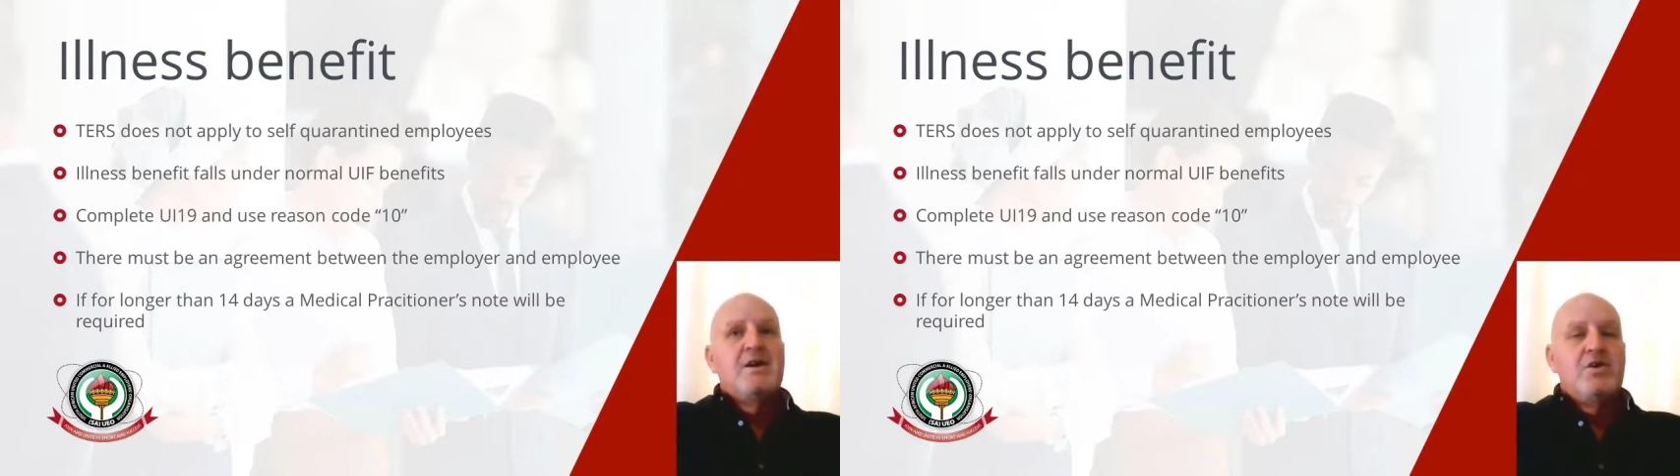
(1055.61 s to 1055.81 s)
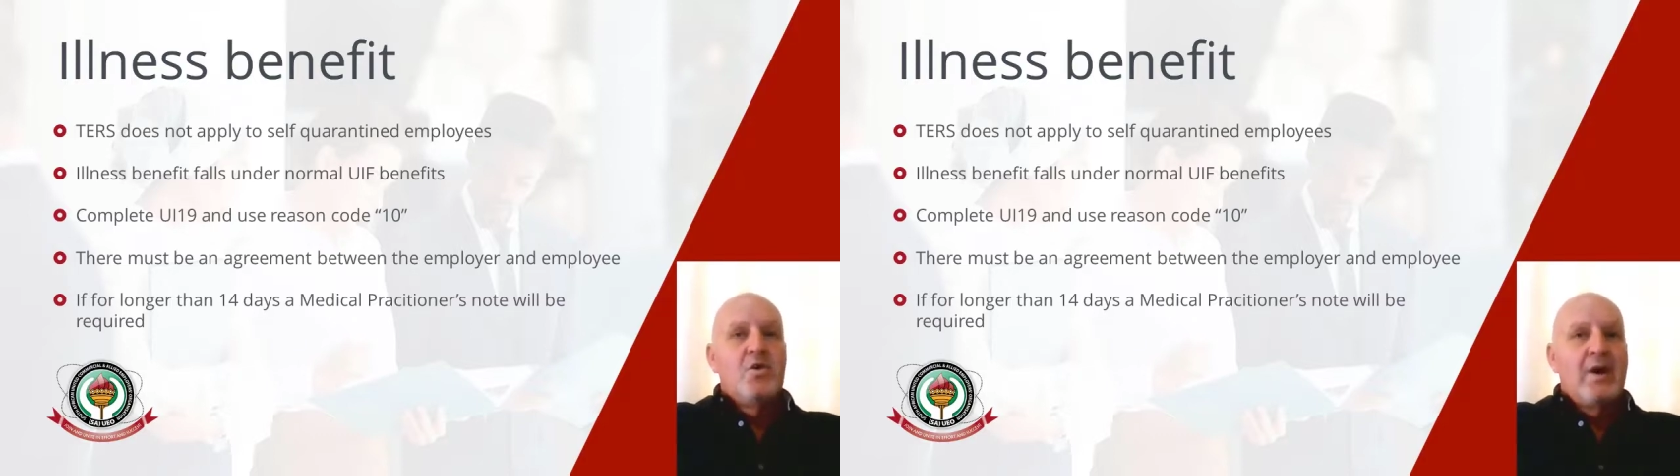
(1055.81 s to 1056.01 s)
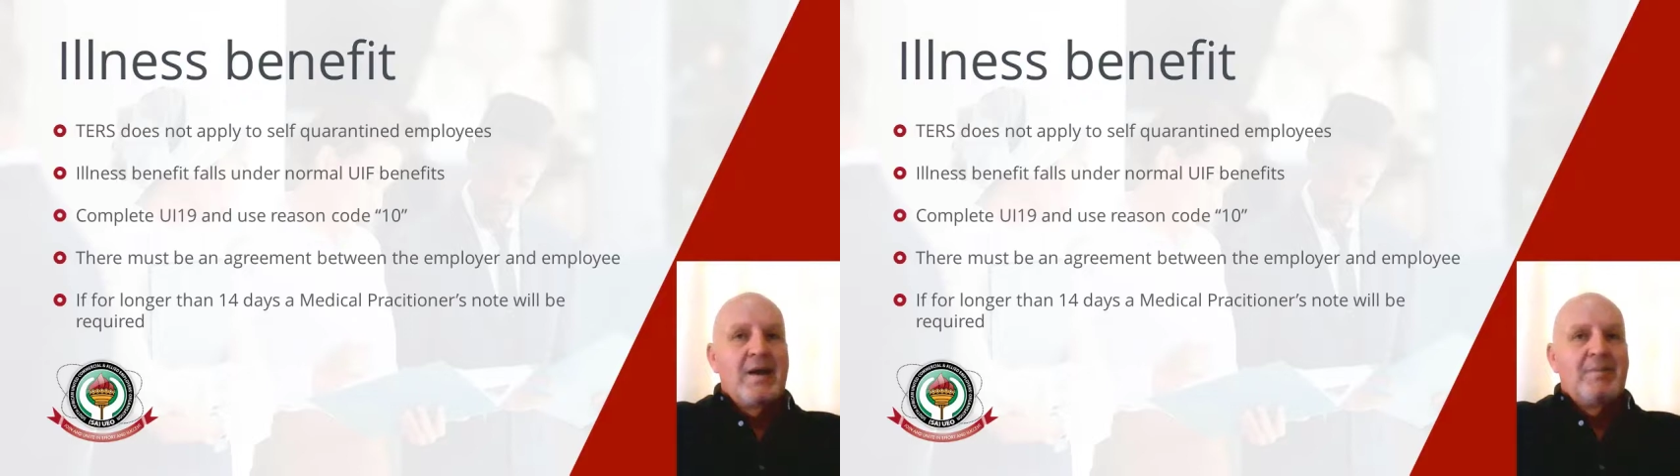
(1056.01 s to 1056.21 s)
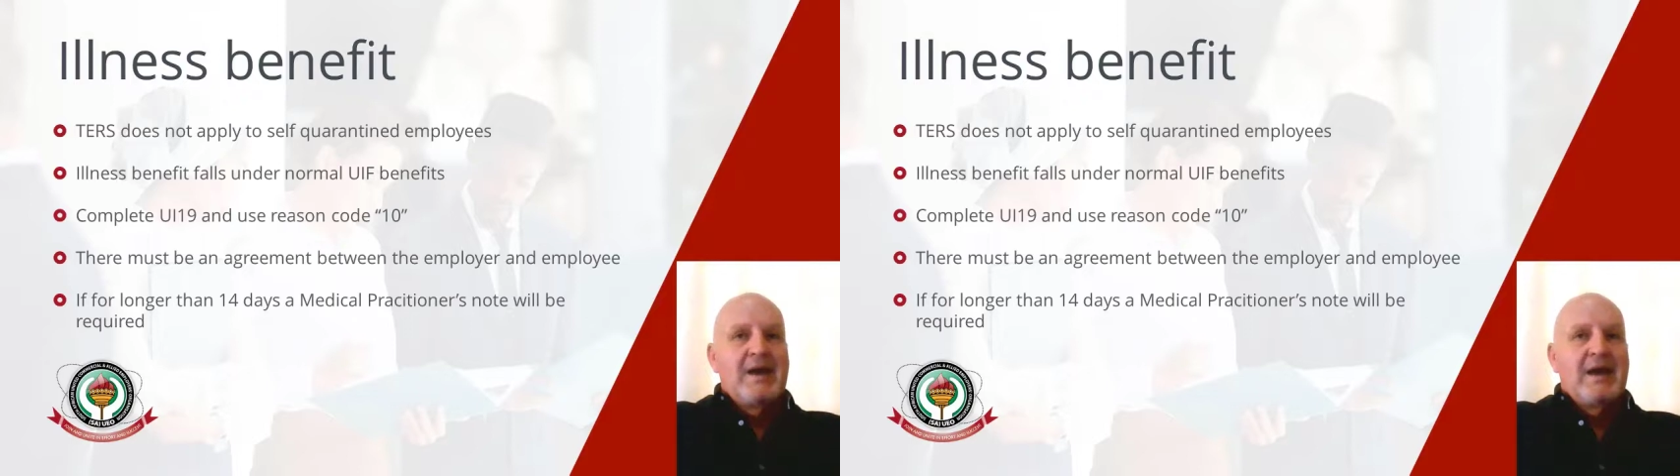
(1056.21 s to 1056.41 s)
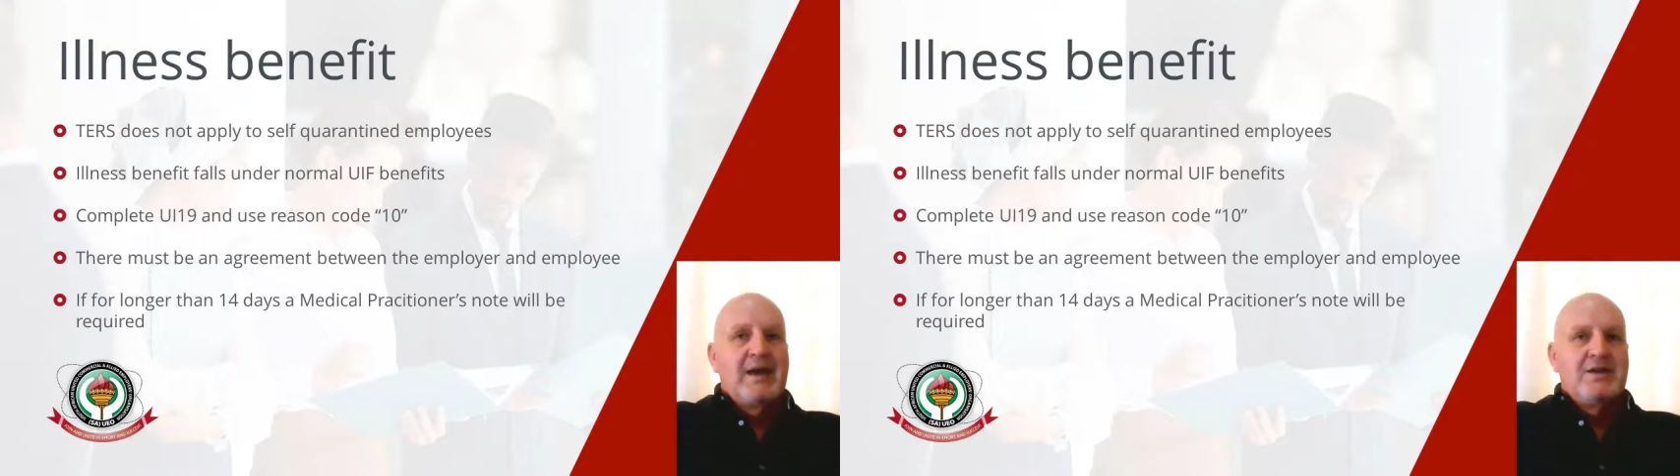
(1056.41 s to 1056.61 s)
your
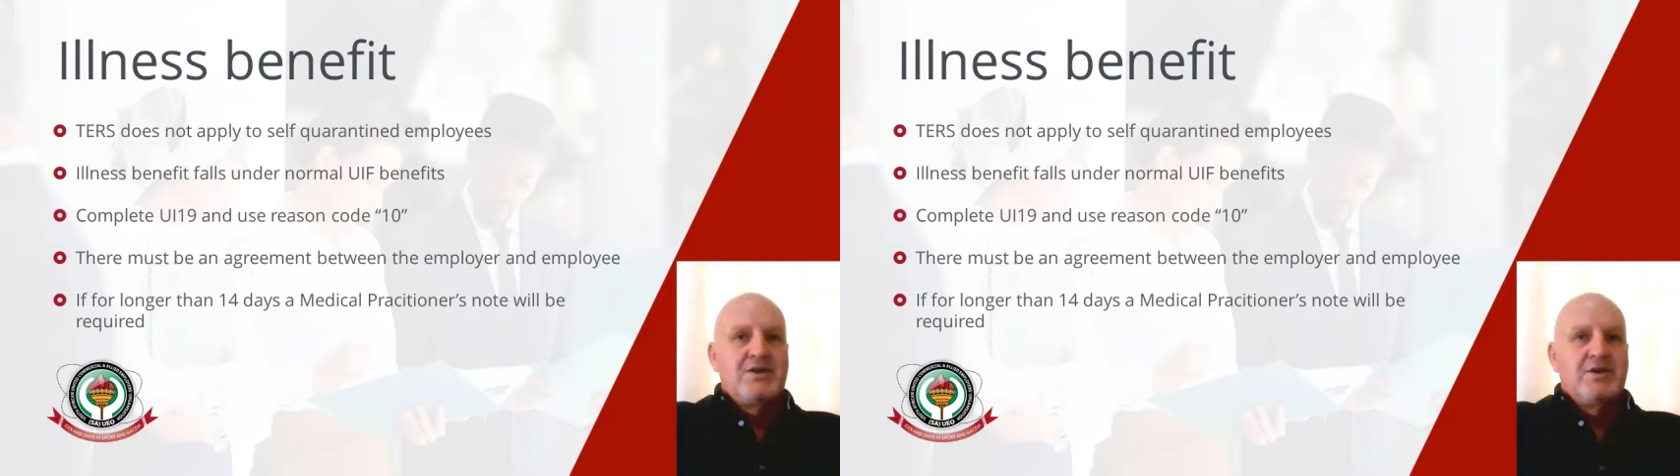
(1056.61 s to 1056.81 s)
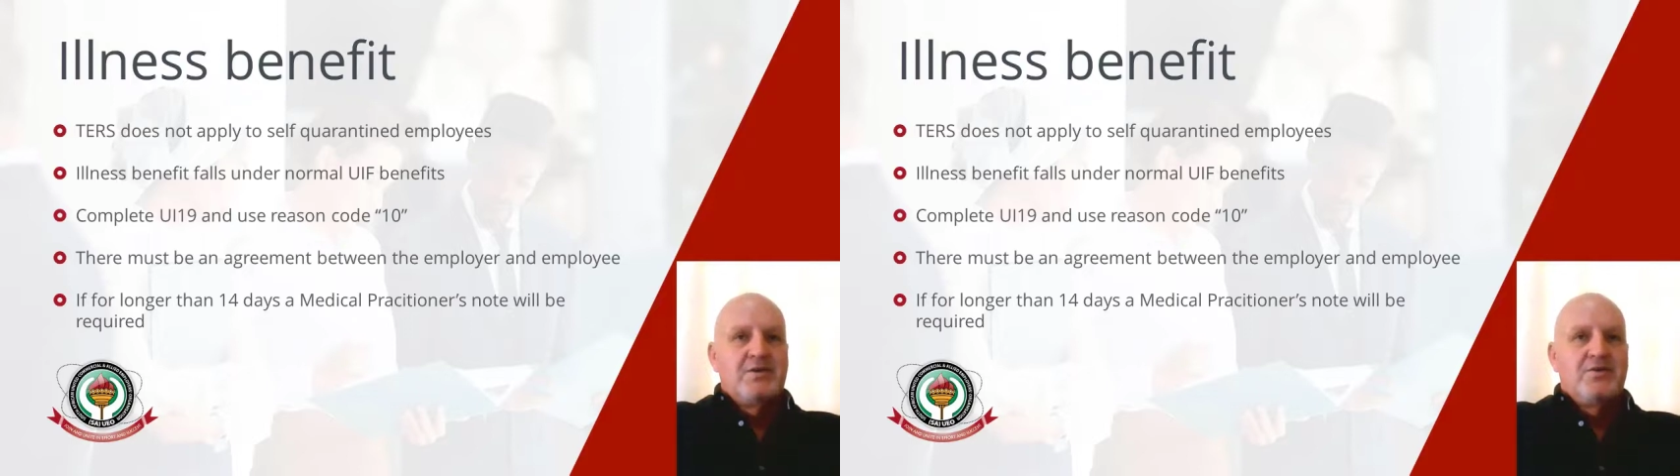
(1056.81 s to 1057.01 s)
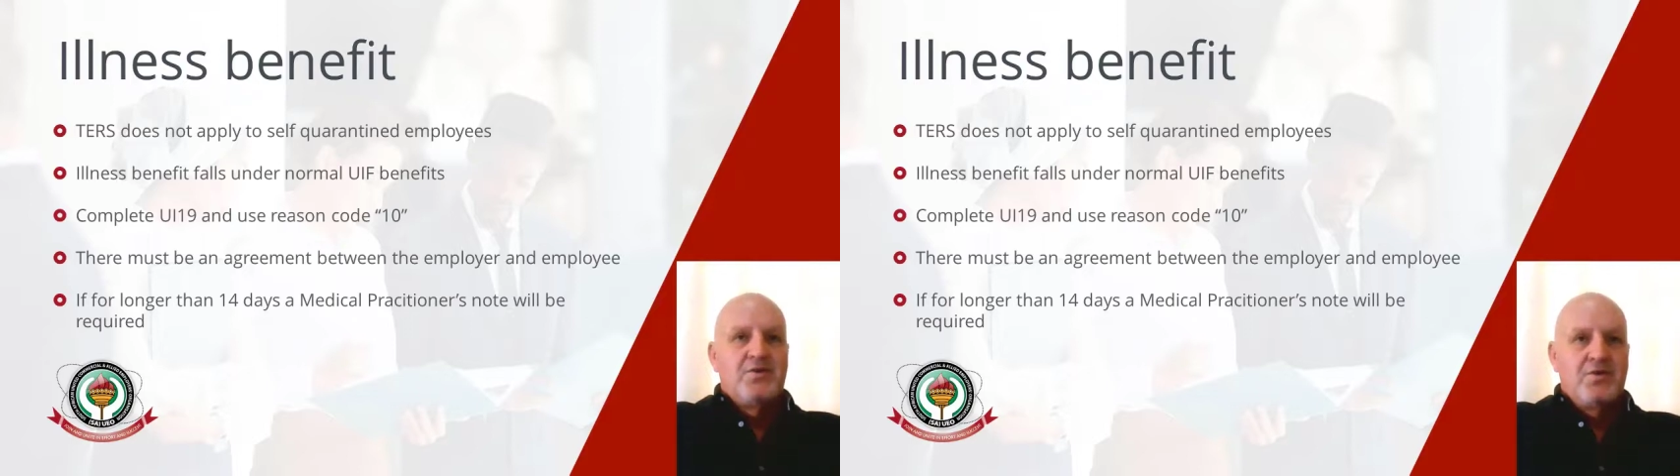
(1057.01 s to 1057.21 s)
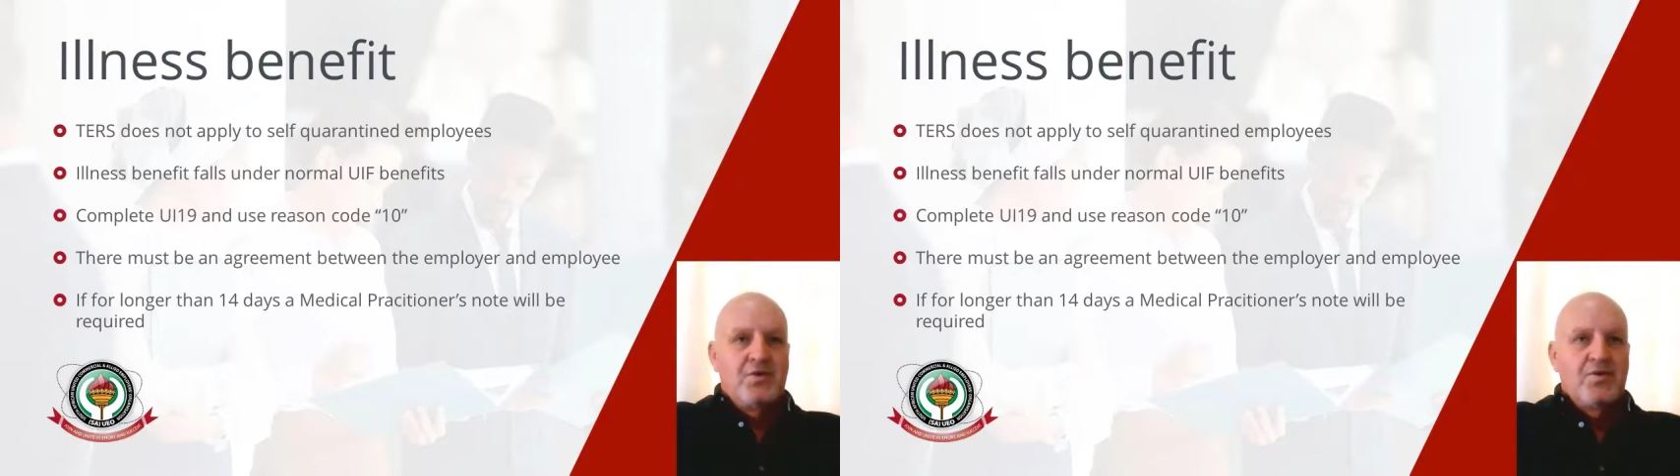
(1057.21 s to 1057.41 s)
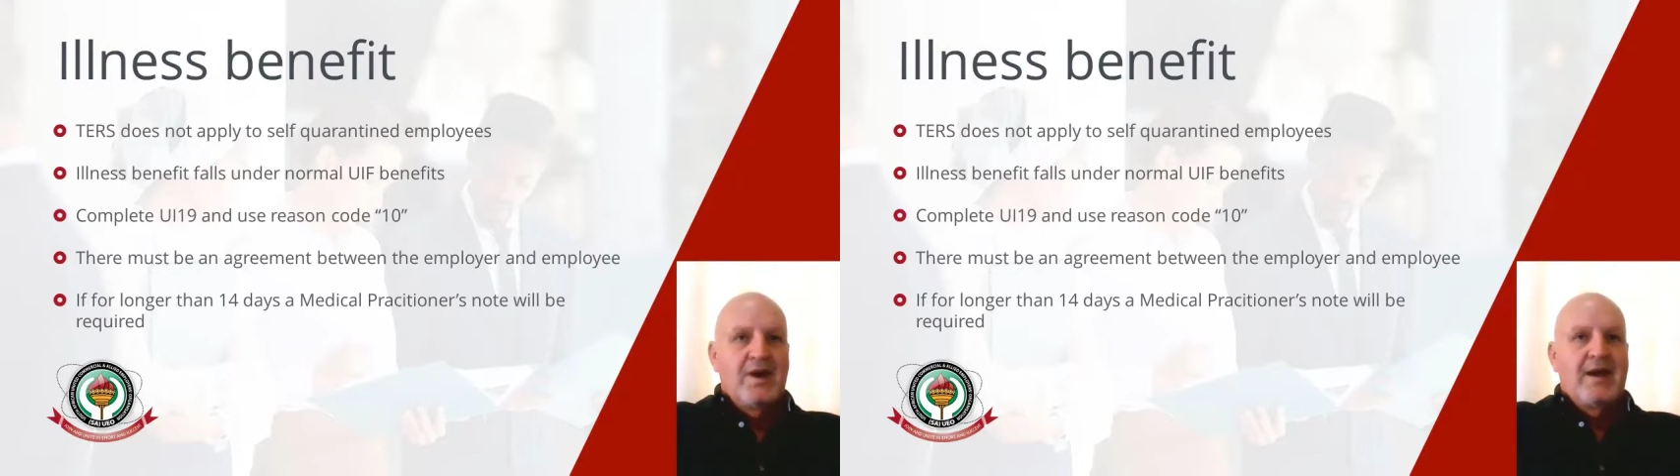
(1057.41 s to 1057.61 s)
application to
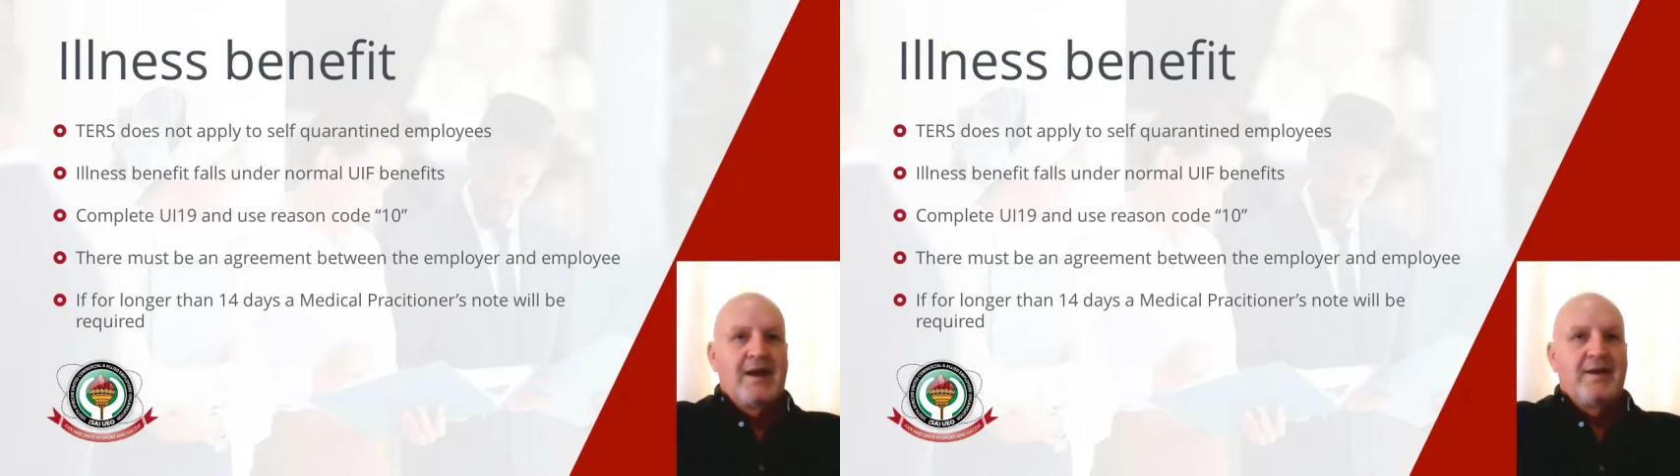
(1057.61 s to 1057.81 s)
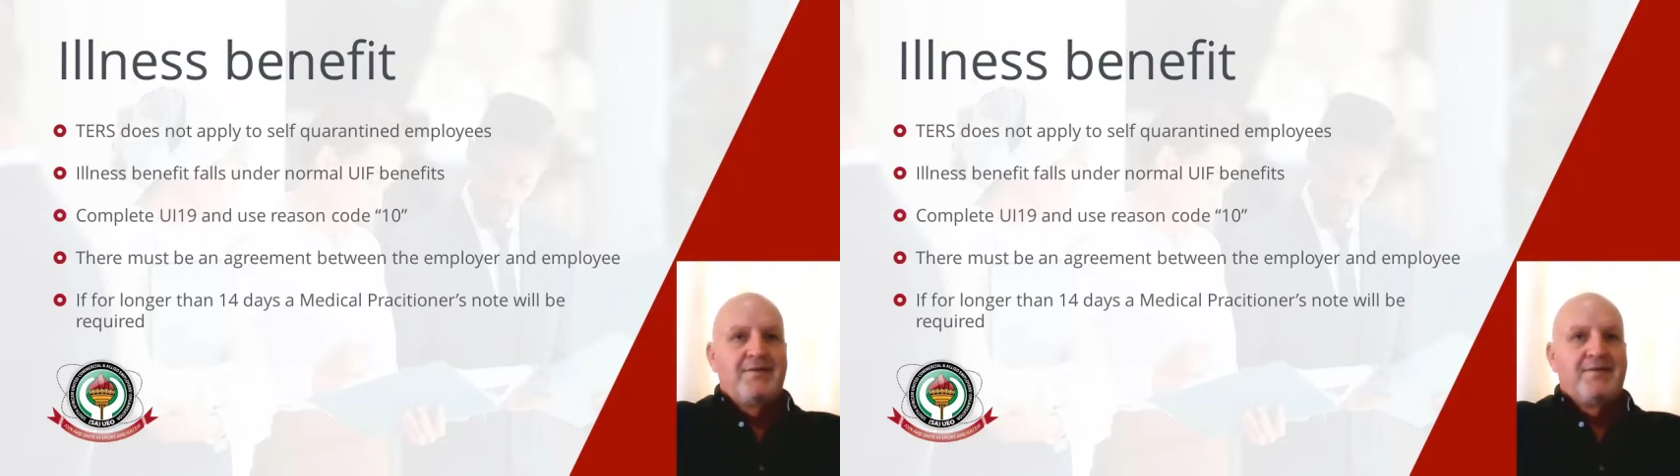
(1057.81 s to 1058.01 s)
UIF.